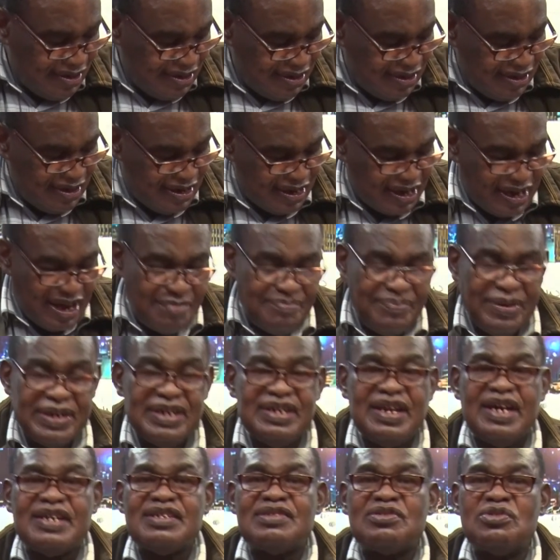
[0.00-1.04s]
the company
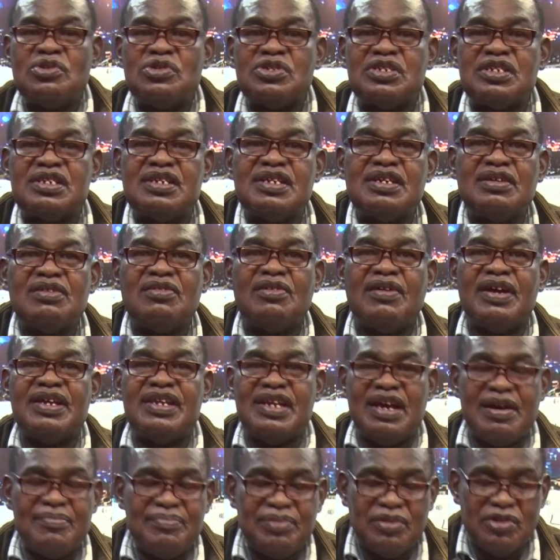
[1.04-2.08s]
does not wind
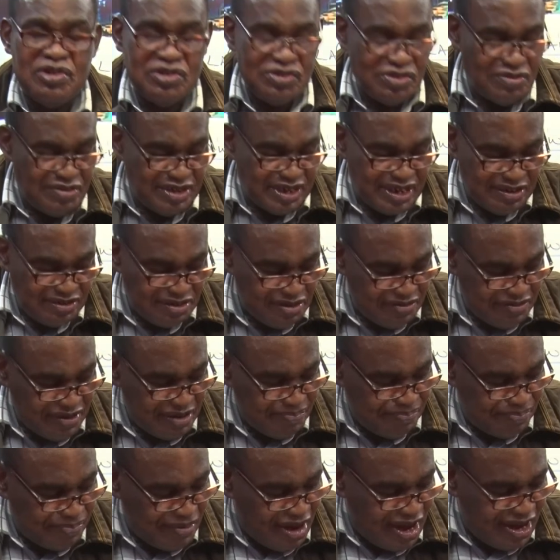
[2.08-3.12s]
up because of the death of
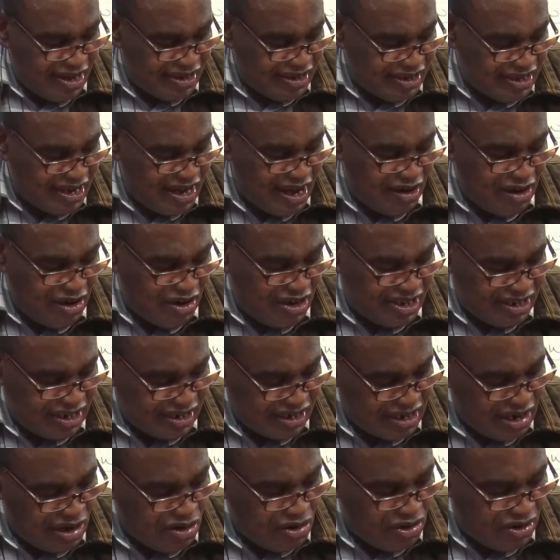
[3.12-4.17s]
a
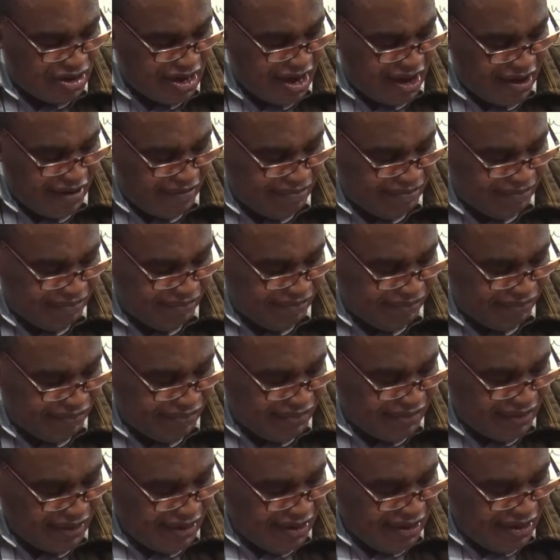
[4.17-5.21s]
shareholder.
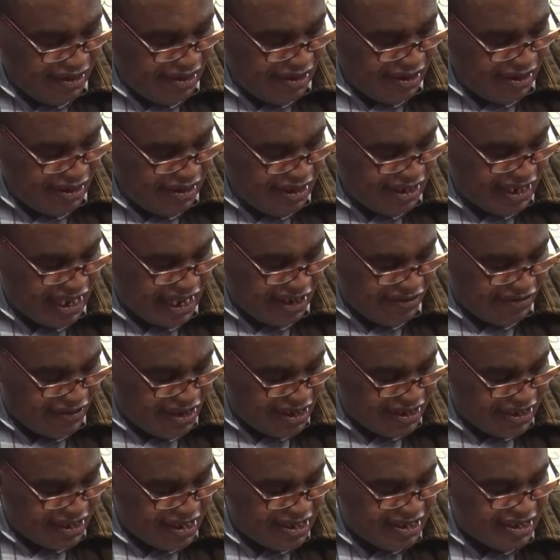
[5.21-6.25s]

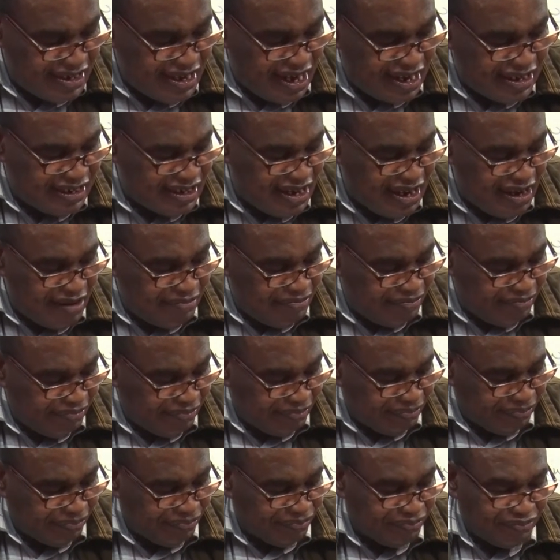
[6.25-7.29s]
Disadvantage is that
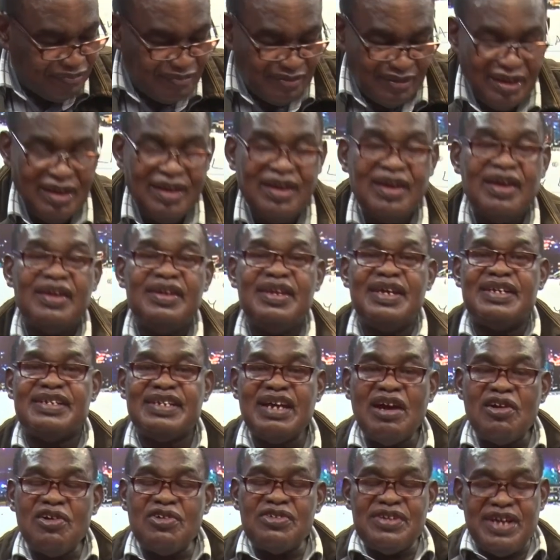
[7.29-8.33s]
the
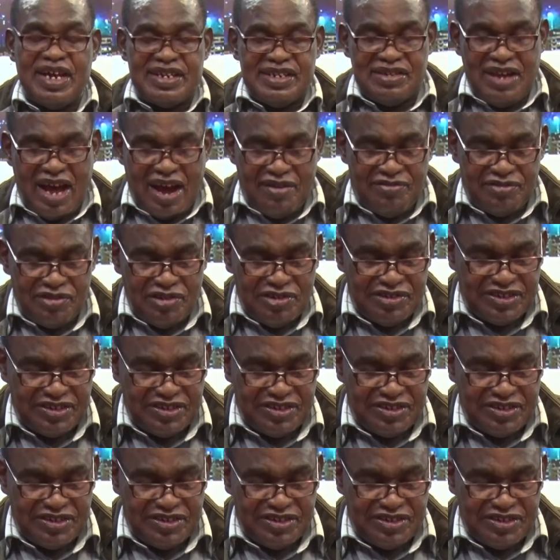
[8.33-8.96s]
shareholders have no